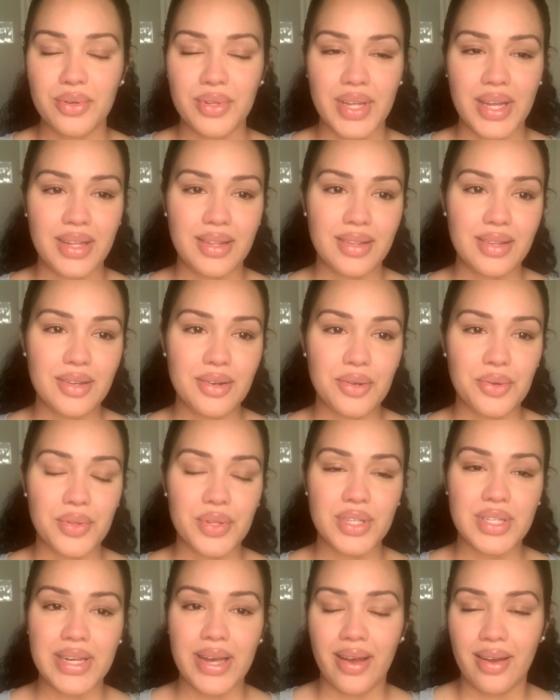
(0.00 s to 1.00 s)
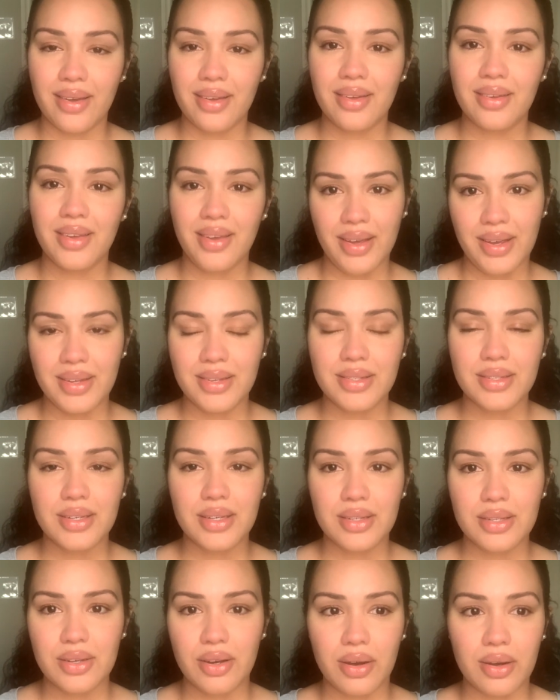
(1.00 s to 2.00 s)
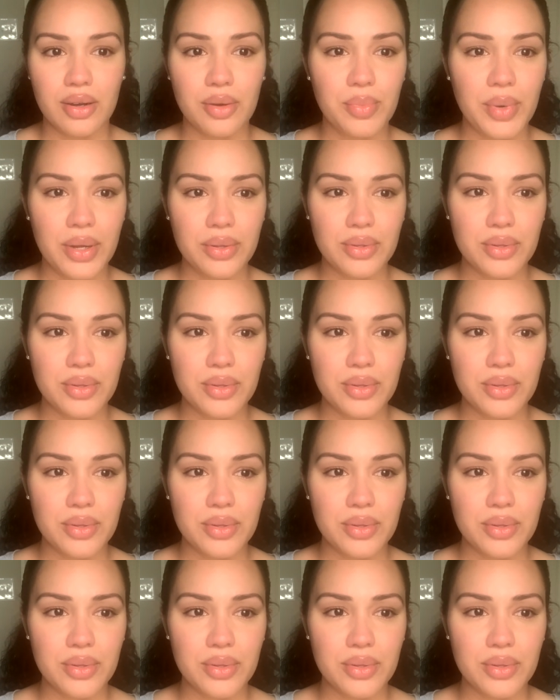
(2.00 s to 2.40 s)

that, the tech can't talk about